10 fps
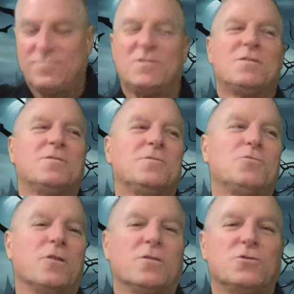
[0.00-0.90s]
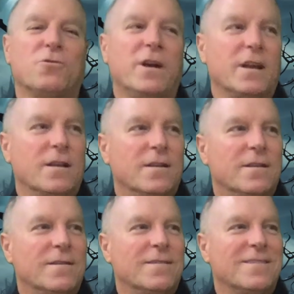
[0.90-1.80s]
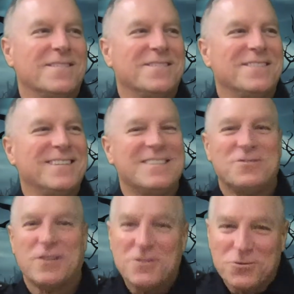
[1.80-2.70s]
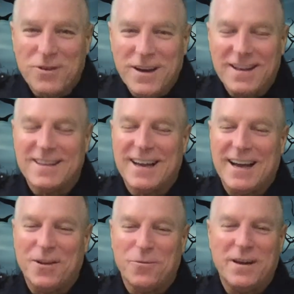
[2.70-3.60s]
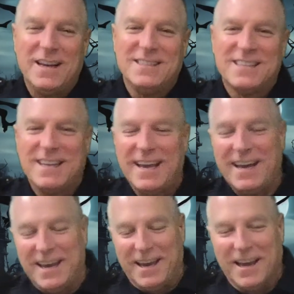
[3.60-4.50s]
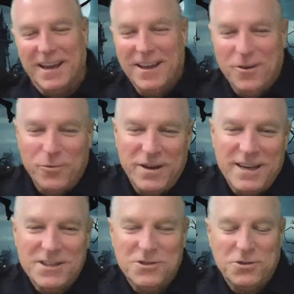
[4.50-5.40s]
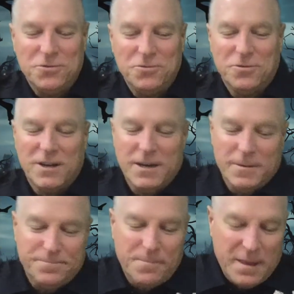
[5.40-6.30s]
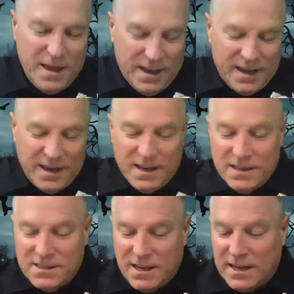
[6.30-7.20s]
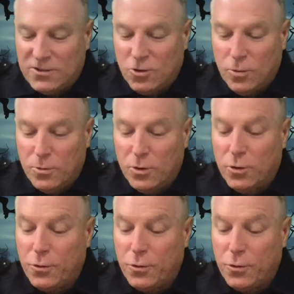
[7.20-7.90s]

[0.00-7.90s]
uh, trick or treat. Trick or treat. Trick or treat. Trick or Halloween today. We get to. Um, it is October